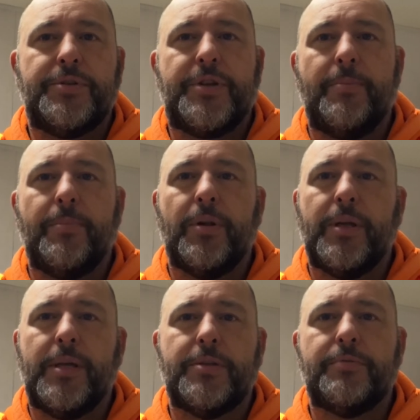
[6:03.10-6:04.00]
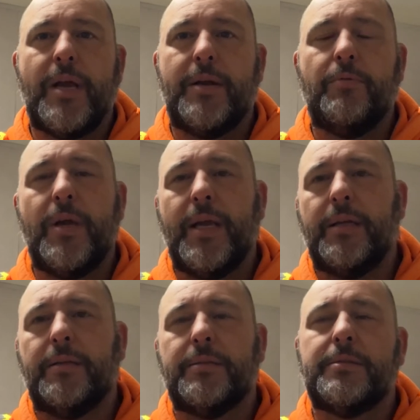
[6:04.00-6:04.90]
Timberlands, Red
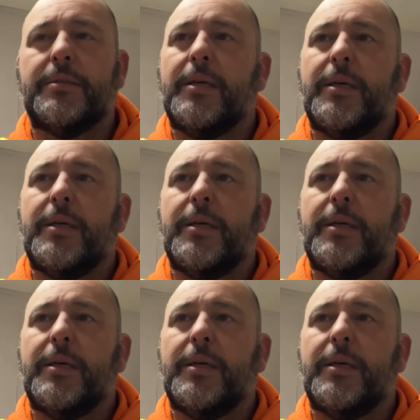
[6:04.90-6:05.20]
Wings.